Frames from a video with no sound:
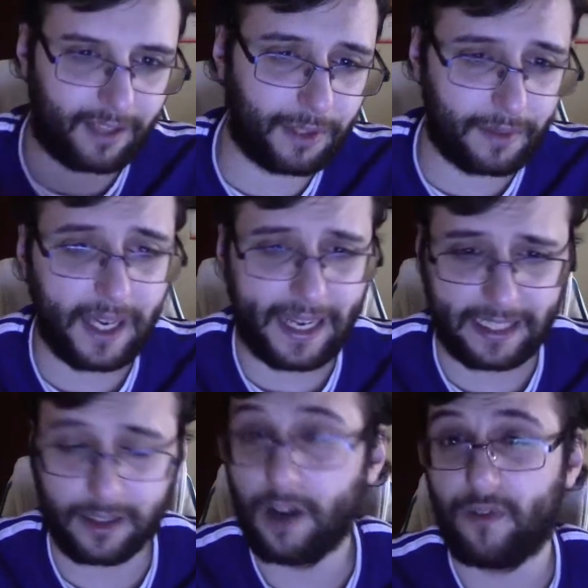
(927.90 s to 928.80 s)
be
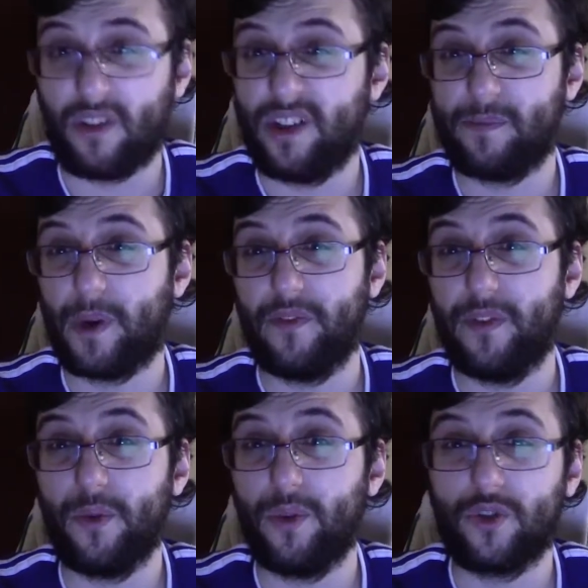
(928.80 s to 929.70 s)
it for this part of the
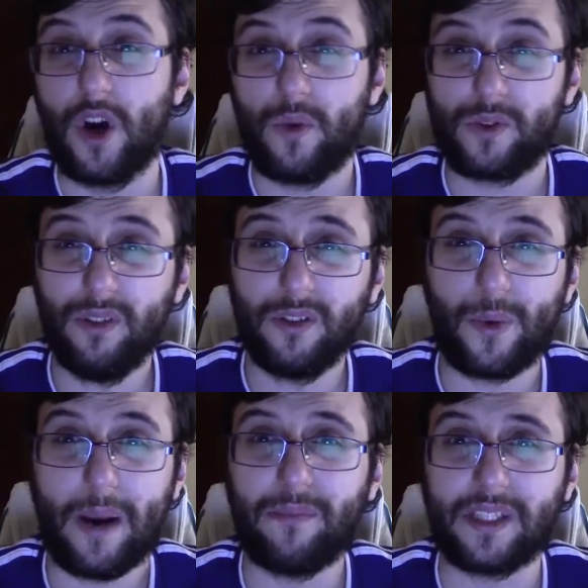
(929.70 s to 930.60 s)
video, which was really
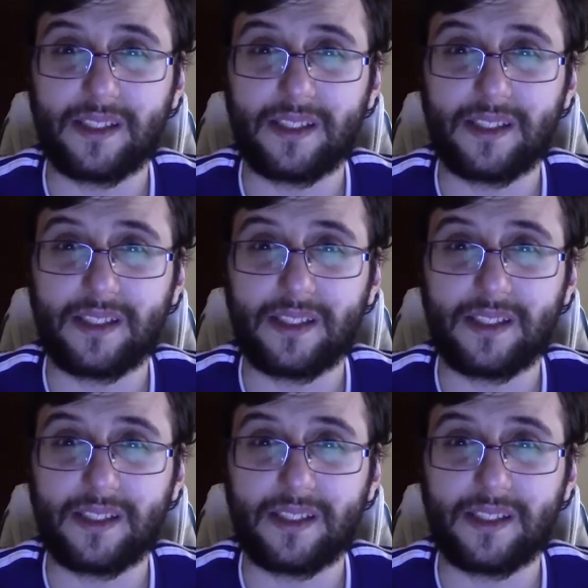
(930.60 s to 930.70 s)
rambling,